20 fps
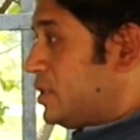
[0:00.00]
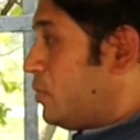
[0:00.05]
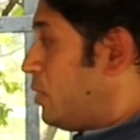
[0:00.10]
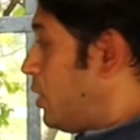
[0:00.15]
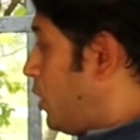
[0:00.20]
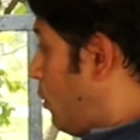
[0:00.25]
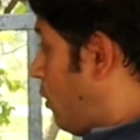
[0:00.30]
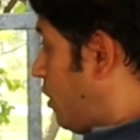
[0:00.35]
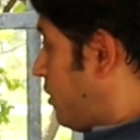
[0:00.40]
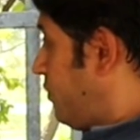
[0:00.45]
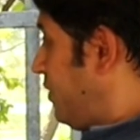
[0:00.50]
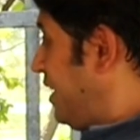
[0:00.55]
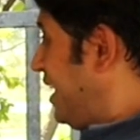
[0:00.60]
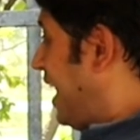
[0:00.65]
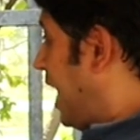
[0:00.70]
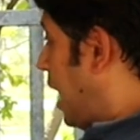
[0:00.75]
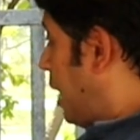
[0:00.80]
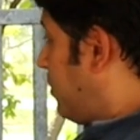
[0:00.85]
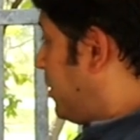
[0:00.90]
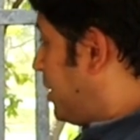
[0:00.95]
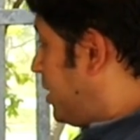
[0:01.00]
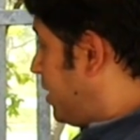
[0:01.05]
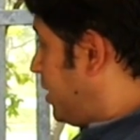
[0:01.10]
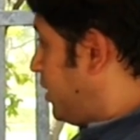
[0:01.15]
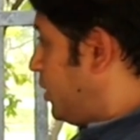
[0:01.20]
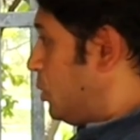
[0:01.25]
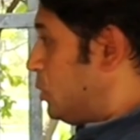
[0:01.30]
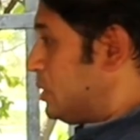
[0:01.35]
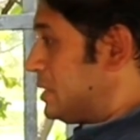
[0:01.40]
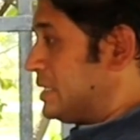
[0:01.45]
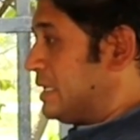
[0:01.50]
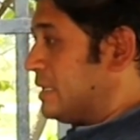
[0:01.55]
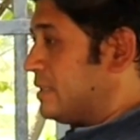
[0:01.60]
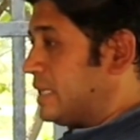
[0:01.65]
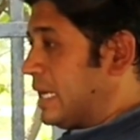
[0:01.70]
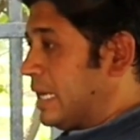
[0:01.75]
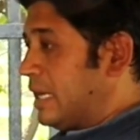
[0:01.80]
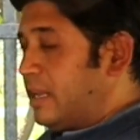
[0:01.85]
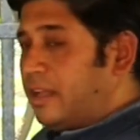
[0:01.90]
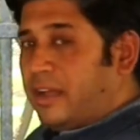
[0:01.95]
you will not feel hammered in. You sit
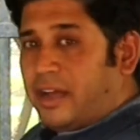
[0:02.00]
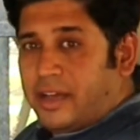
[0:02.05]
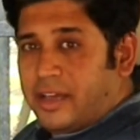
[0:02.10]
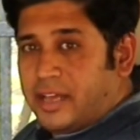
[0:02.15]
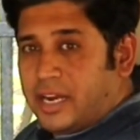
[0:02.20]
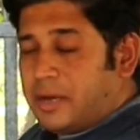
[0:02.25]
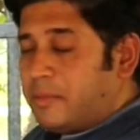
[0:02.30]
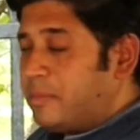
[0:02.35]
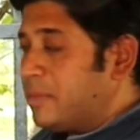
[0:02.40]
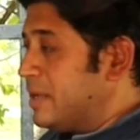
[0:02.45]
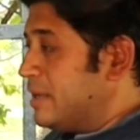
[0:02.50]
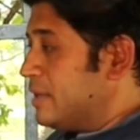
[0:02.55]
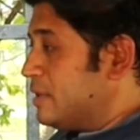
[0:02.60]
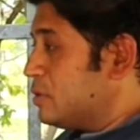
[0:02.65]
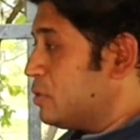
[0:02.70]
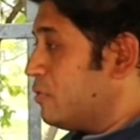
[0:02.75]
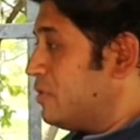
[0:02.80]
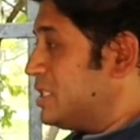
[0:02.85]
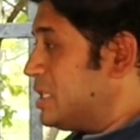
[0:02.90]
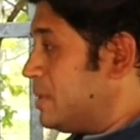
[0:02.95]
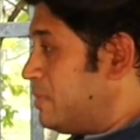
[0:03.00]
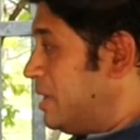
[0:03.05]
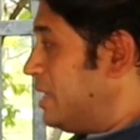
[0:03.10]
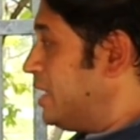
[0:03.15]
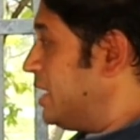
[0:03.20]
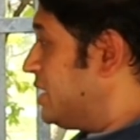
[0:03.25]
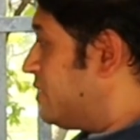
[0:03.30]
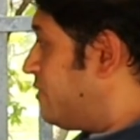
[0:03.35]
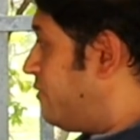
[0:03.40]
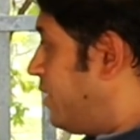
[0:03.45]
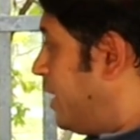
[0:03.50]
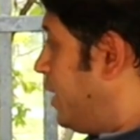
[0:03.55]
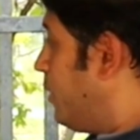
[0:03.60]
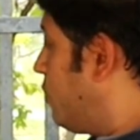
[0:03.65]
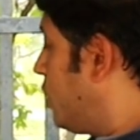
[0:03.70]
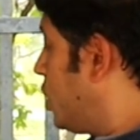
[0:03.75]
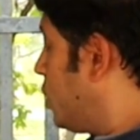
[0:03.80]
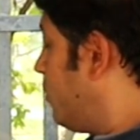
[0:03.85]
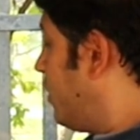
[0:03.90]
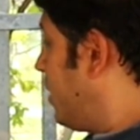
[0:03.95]
slightly higher up, so visibility is very
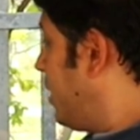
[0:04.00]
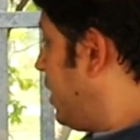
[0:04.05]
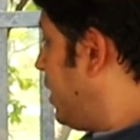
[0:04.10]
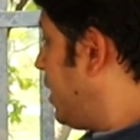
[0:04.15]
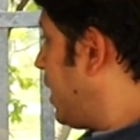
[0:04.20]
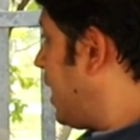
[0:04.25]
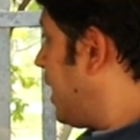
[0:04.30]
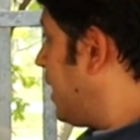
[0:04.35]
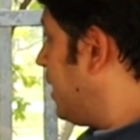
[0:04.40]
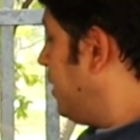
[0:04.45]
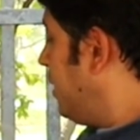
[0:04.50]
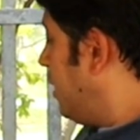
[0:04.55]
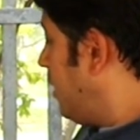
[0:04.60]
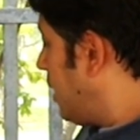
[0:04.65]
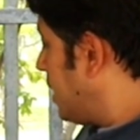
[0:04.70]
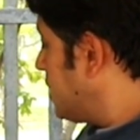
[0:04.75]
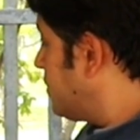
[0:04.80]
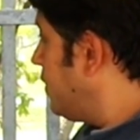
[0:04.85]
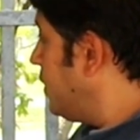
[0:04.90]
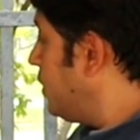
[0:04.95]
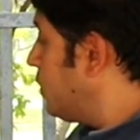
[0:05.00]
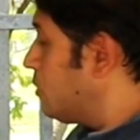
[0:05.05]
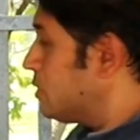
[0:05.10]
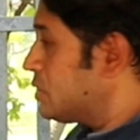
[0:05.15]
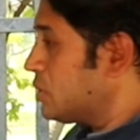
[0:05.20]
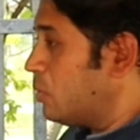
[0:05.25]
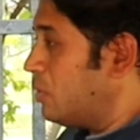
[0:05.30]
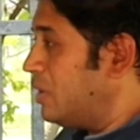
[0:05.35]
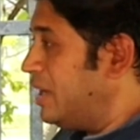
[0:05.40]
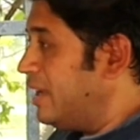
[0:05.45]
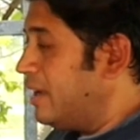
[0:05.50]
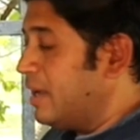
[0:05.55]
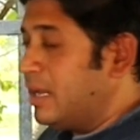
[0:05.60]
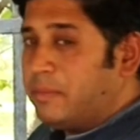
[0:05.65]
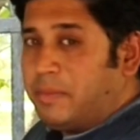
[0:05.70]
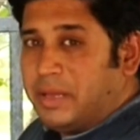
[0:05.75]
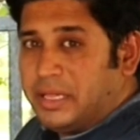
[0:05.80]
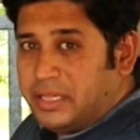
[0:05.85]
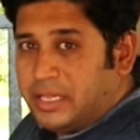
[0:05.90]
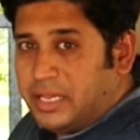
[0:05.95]
good over here, and the large windows only
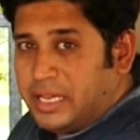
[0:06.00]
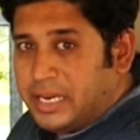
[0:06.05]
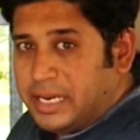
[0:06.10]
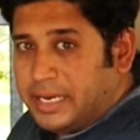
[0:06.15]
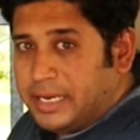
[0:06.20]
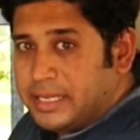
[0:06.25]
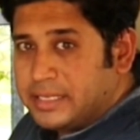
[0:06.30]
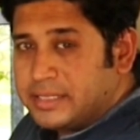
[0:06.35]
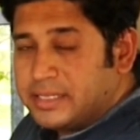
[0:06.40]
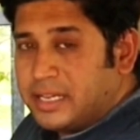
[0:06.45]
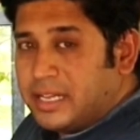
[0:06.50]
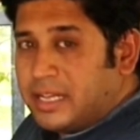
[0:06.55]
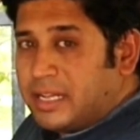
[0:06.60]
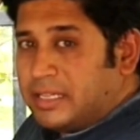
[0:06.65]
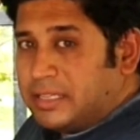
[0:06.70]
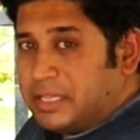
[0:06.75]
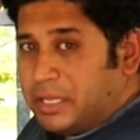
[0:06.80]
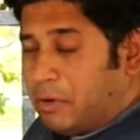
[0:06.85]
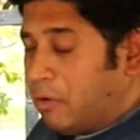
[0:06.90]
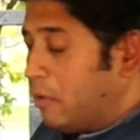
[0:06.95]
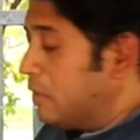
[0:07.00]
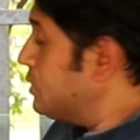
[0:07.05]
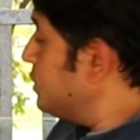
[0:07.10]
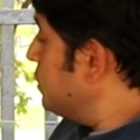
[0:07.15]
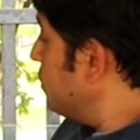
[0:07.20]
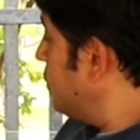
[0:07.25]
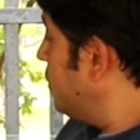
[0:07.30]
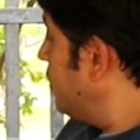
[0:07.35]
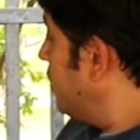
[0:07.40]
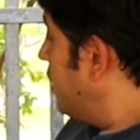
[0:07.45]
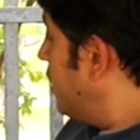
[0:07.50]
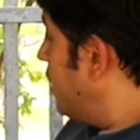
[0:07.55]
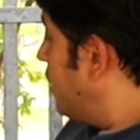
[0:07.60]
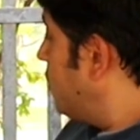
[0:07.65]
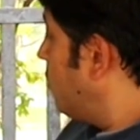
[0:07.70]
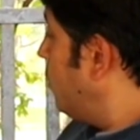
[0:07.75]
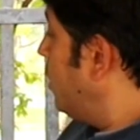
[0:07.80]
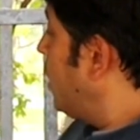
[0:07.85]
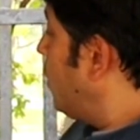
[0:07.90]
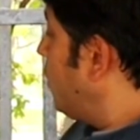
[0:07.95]
help in the airiness. They also
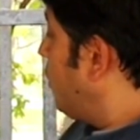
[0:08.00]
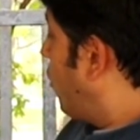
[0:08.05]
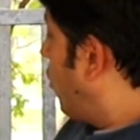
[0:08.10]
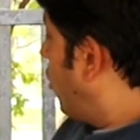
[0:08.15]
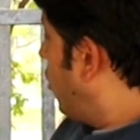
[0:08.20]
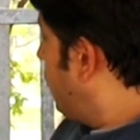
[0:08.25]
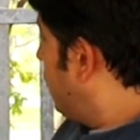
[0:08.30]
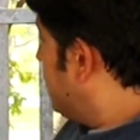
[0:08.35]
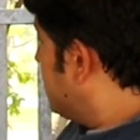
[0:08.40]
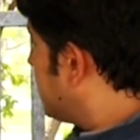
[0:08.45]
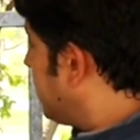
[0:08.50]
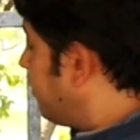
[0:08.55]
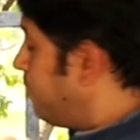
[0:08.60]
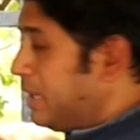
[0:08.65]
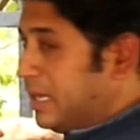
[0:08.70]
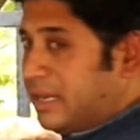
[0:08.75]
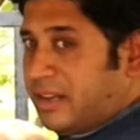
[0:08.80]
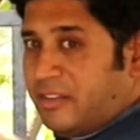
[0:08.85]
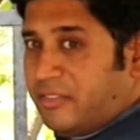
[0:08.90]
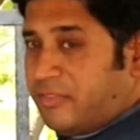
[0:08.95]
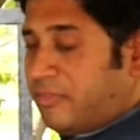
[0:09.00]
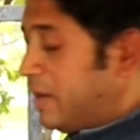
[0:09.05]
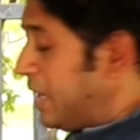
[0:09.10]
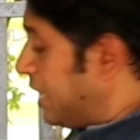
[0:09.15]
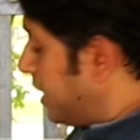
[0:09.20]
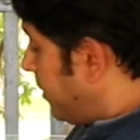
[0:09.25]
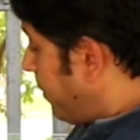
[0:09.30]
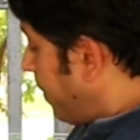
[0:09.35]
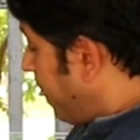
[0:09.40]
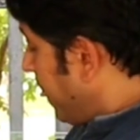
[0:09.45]
roll down almost completely flat.